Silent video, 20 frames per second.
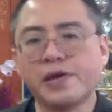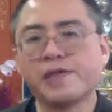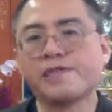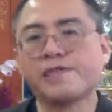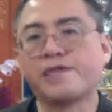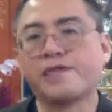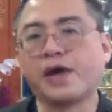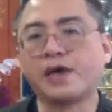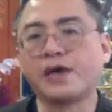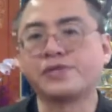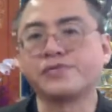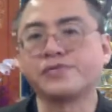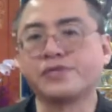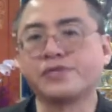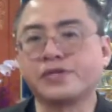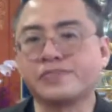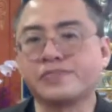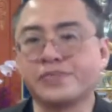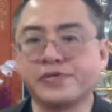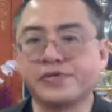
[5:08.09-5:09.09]
for us to
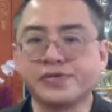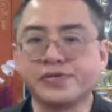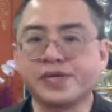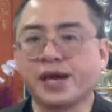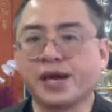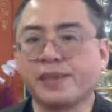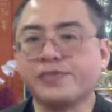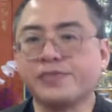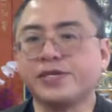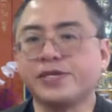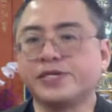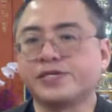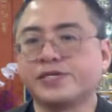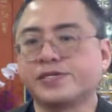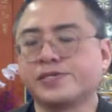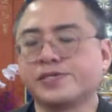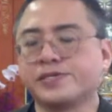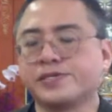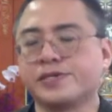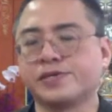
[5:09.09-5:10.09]
experience
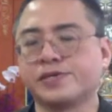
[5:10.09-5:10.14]
happiness.